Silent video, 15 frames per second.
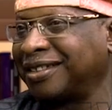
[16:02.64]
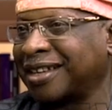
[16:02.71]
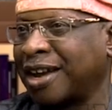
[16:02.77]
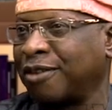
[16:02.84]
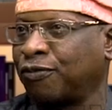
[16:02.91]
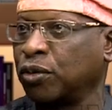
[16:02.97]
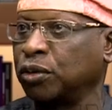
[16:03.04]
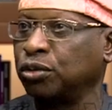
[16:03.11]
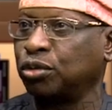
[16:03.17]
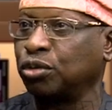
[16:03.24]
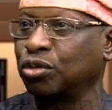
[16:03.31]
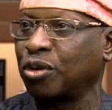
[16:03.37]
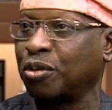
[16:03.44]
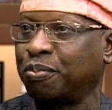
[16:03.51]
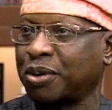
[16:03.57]
designed for
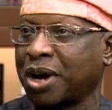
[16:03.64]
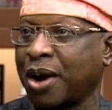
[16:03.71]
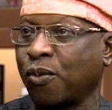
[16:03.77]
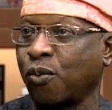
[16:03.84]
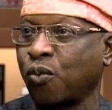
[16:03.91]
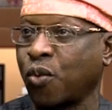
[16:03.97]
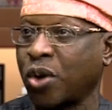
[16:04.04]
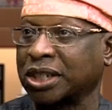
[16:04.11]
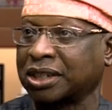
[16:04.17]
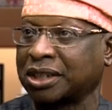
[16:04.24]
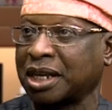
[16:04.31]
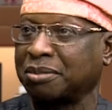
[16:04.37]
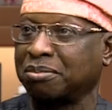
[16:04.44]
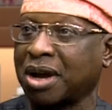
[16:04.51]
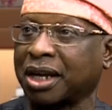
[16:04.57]
Europe and
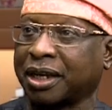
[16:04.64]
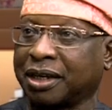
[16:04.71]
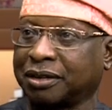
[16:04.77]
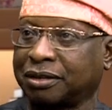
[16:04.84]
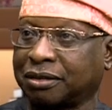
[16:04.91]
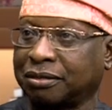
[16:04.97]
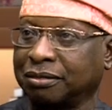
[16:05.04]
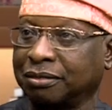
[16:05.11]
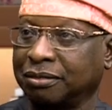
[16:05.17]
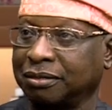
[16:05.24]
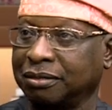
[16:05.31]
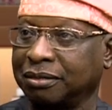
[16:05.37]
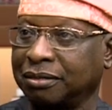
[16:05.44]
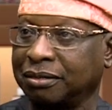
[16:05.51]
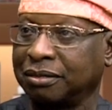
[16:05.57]
Western markets.
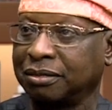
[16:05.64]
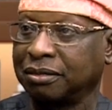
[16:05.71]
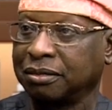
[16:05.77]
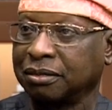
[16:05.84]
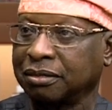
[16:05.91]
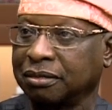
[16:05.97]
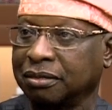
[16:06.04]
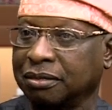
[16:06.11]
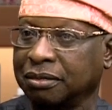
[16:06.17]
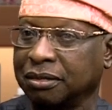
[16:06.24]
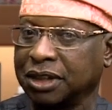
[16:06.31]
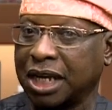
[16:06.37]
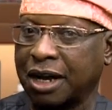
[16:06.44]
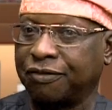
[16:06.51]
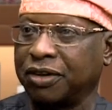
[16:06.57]

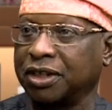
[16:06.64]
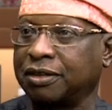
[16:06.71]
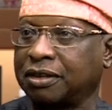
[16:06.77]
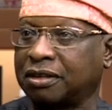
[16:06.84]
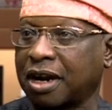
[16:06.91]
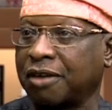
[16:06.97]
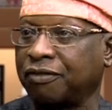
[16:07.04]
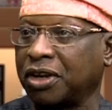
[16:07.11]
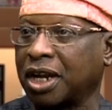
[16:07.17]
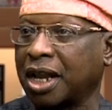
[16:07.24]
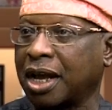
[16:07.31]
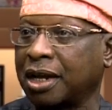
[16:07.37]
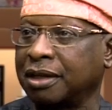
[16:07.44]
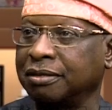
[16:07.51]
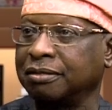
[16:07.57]
The average
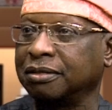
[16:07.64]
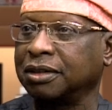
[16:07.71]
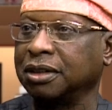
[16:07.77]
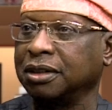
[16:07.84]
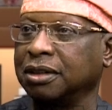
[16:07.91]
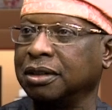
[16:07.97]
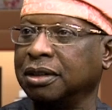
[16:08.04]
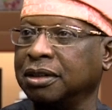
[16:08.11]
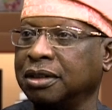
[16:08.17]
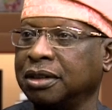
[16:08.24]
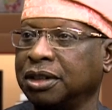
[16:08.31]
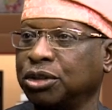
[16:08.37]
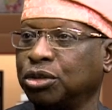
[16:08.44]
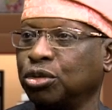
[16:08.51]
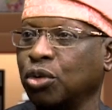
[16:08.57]
traveler in,
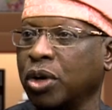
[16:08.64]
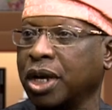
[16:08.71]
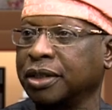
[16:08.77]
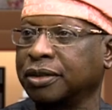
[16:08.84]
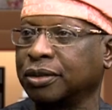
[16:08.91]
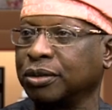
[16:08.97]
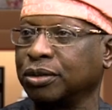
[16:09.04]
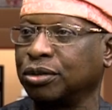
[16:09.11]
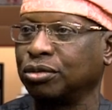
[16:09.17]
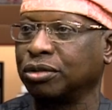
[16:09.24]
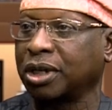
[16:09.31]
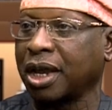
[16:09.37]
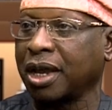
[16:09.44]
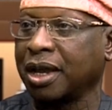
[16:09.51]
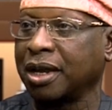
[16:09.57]
in the US or
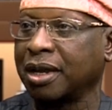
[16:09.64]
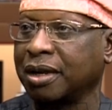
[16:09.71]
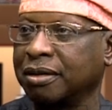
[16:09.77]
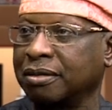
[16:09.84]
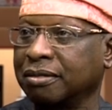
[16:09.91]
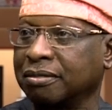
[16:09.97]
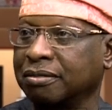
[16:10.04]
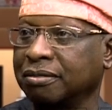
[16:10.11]
UK